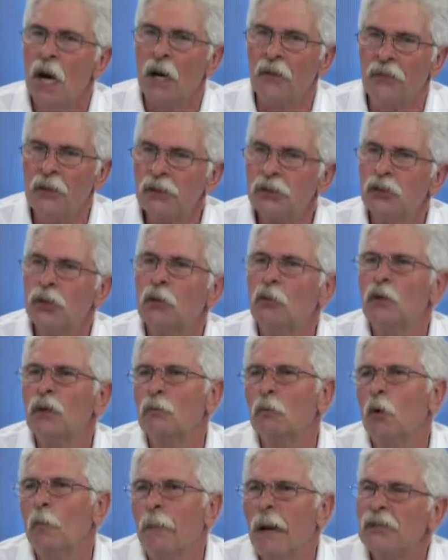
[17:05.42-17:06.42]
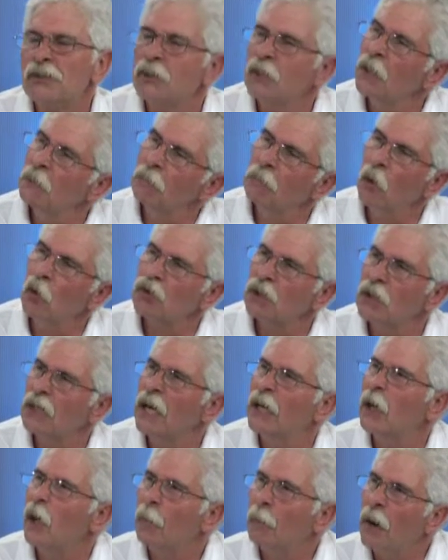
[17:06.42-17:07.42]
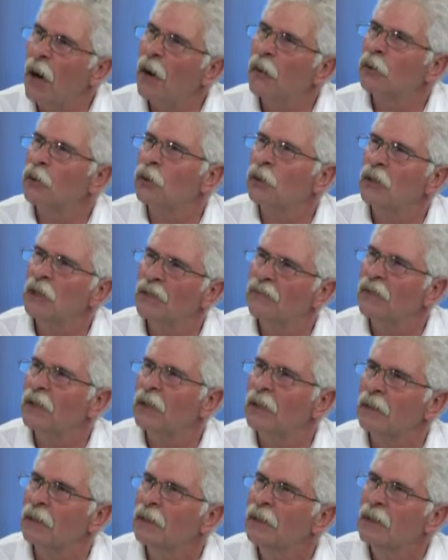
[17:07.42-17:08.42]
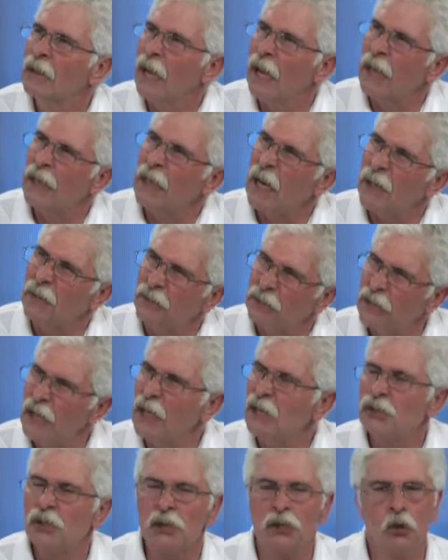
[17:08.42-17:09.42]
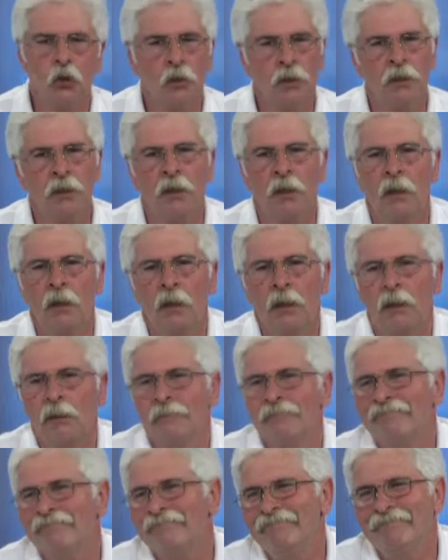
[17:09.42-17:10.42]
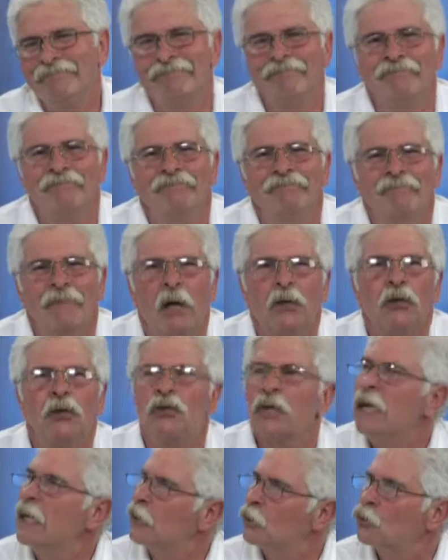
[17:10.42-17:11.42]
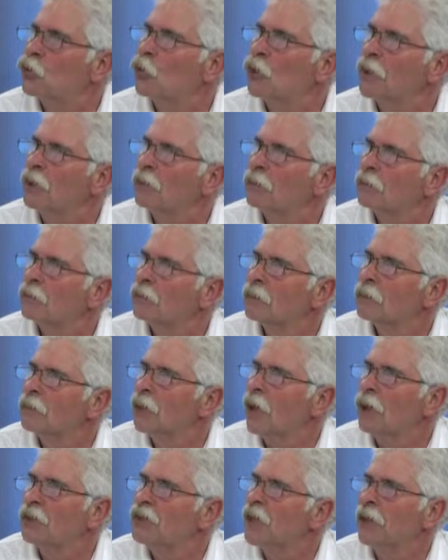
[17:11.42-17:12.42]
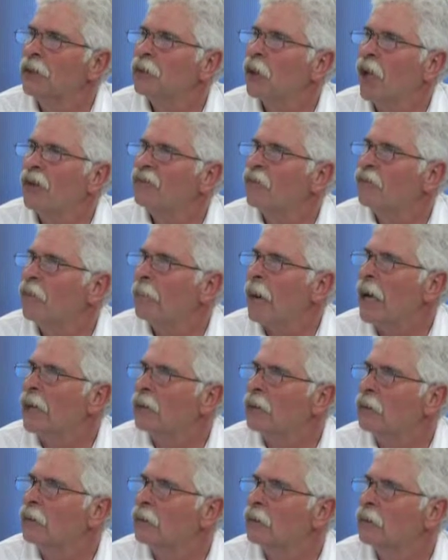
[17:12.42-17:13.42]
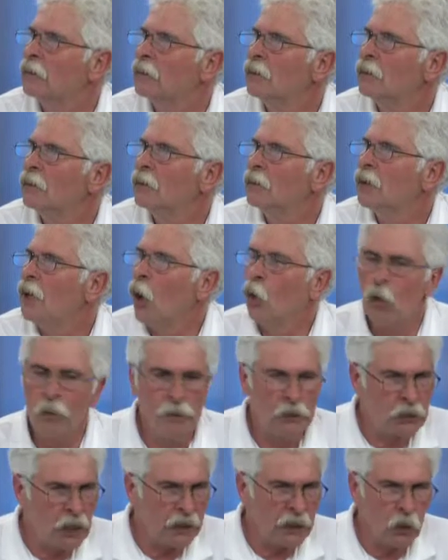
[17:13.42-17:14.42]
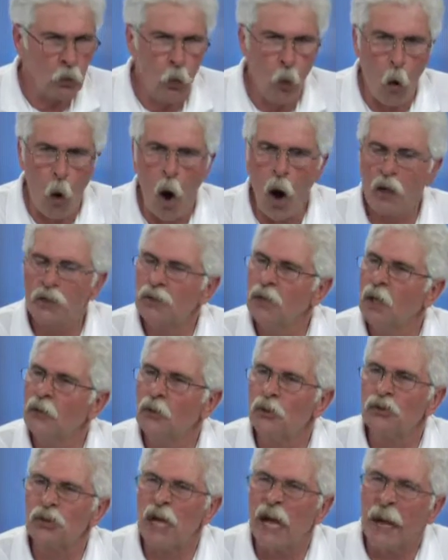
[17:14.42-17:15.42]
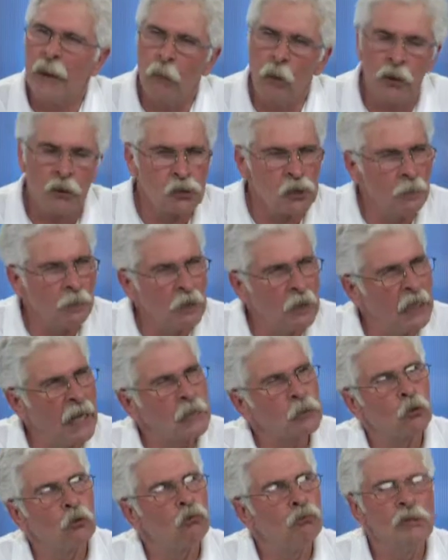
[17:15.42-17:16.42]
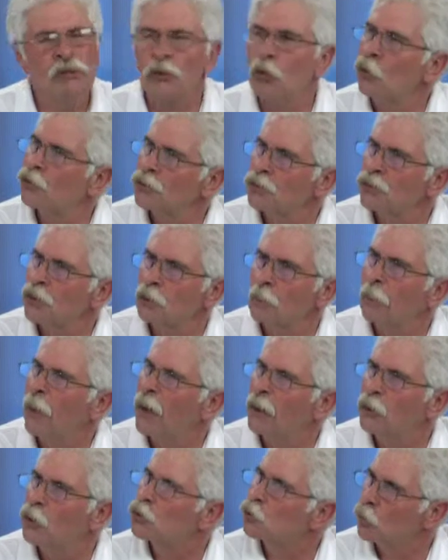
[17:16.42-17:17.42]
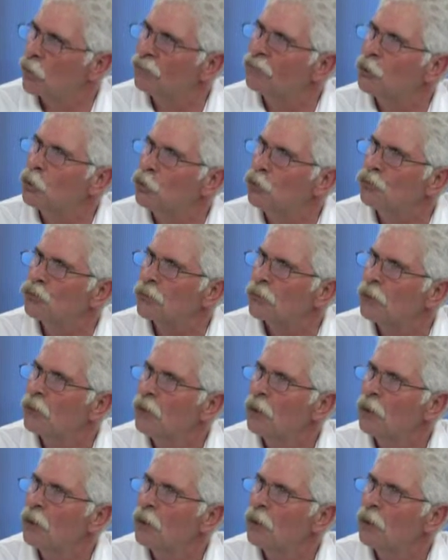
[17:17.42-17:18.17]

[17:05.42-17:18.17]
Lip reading: This year we're basing it mostly on our pioneer living and things that you could undertake during a day in the life of a pioneer. We'll be taking walks to understand what are some of the natural resources that the pioneers would have used.